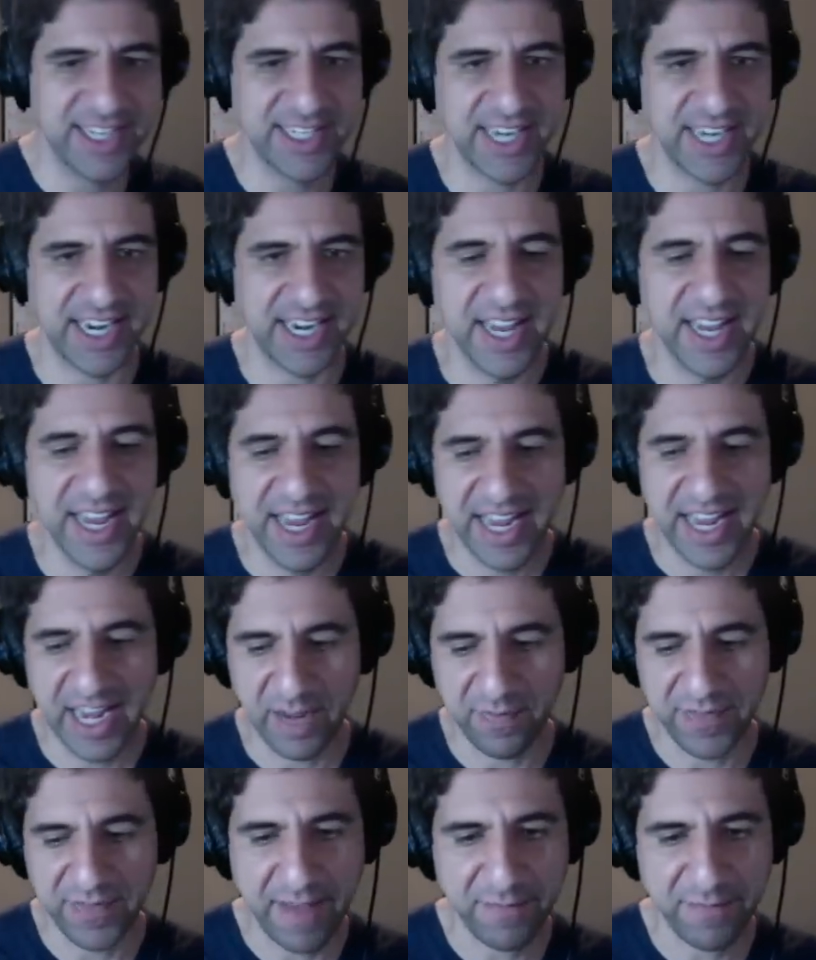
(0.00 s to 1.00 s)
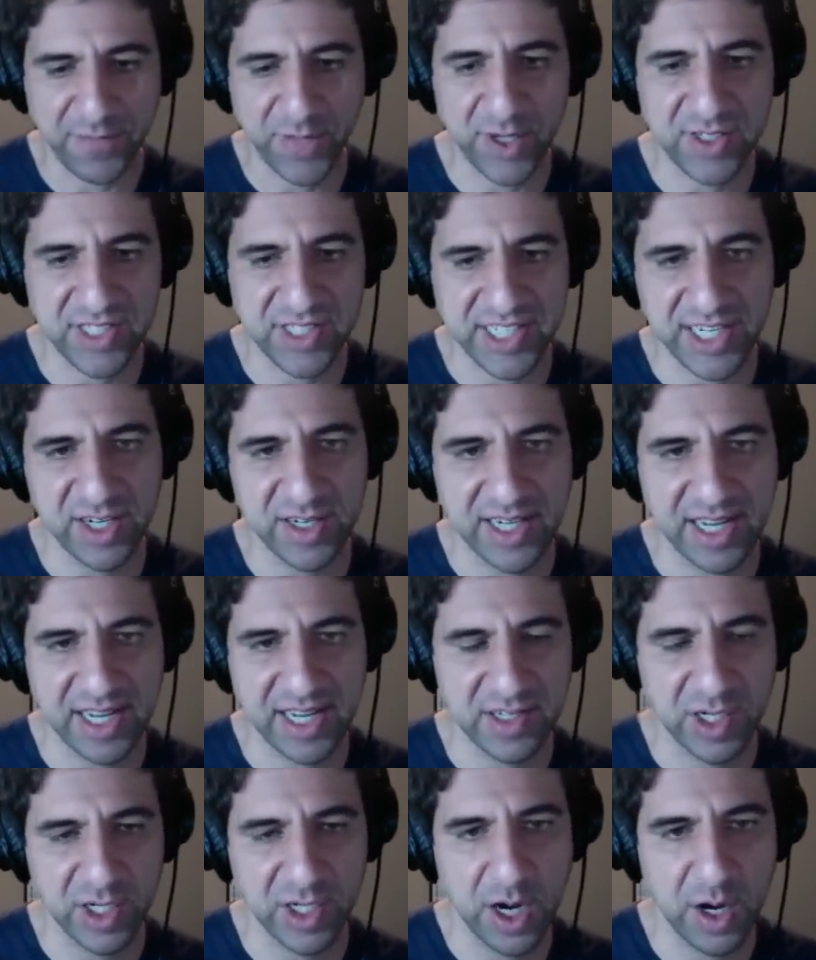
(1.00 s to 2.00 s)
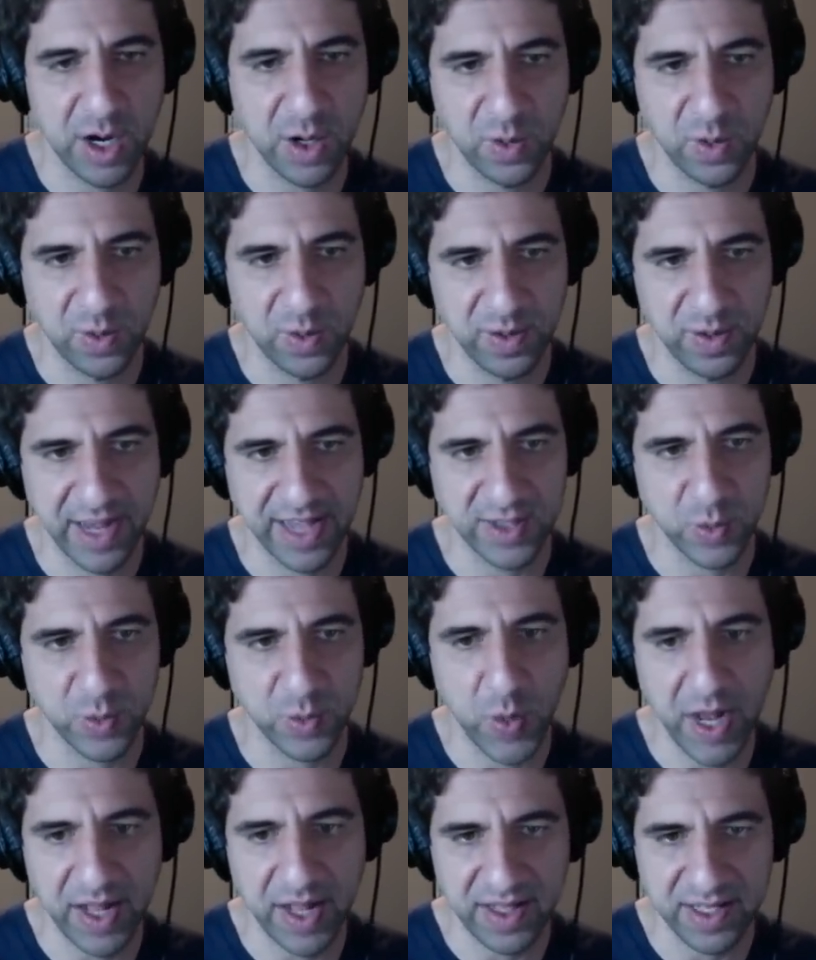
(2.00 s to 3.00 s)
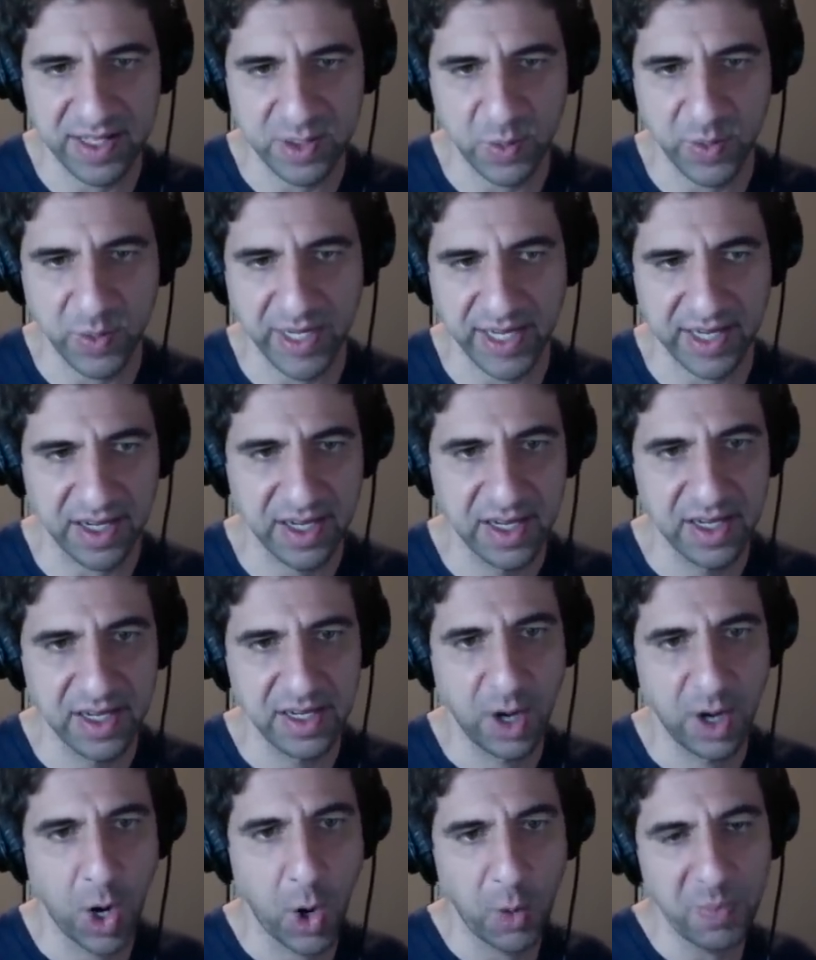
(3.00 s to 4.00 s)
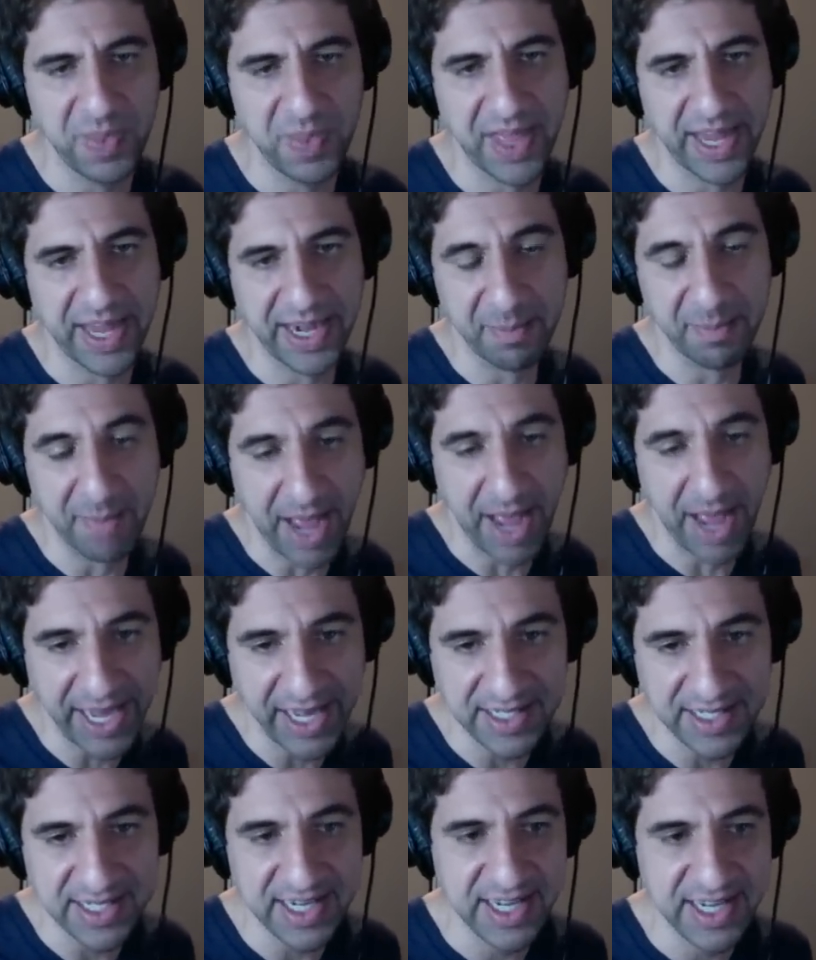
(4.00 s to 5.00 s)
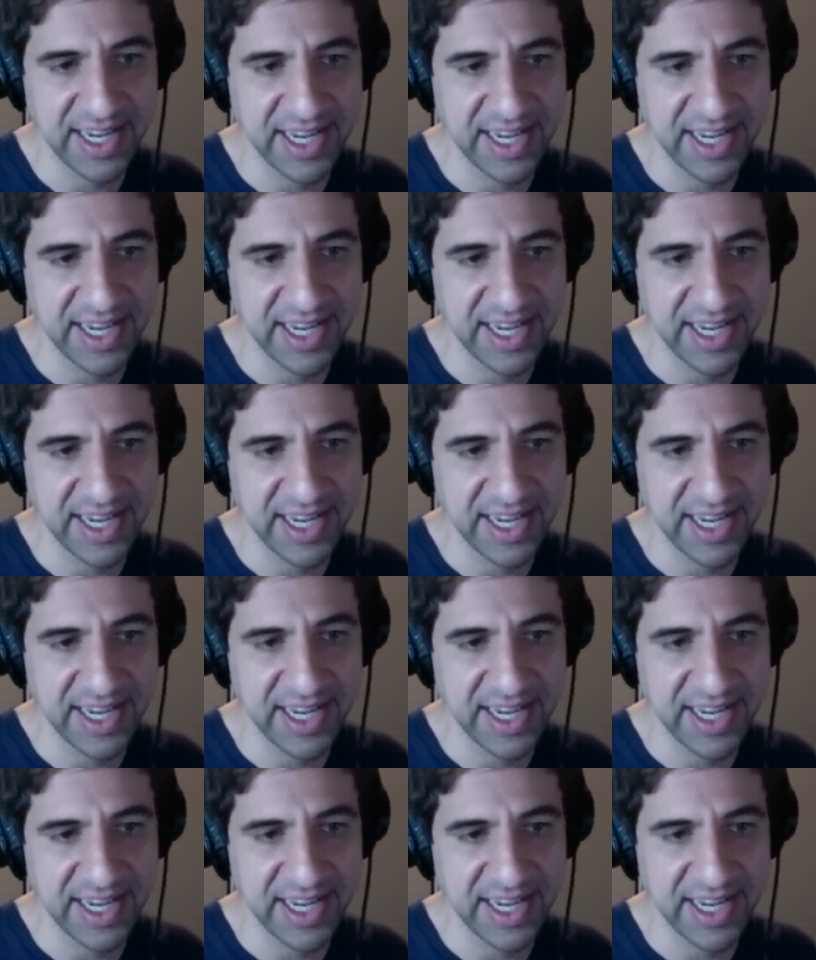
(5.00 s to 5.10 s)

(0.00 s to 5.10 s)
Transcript: And if that first year doesn't go as well as we hope that it might,